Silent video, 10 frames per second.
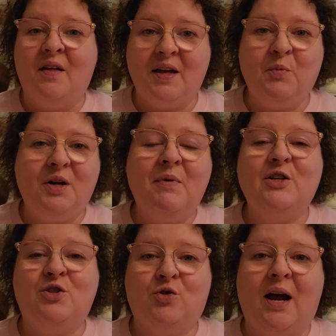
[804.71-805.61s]
They pretty
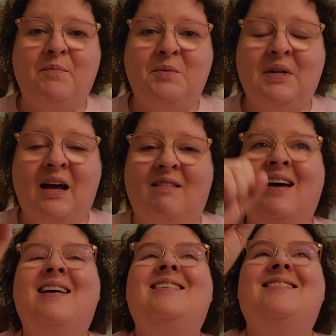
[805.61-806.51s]
much strapped them down,
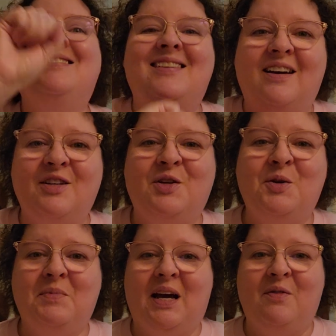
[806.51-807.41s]
stuck a
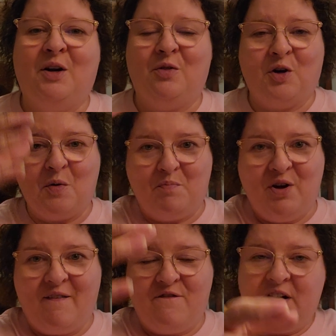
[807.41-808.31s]
tube down their throat,
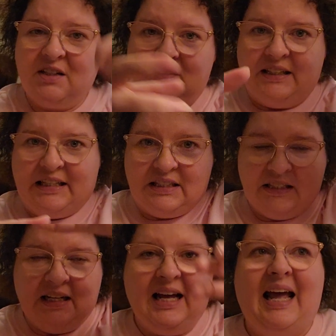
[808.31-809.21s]
put a funnel in it,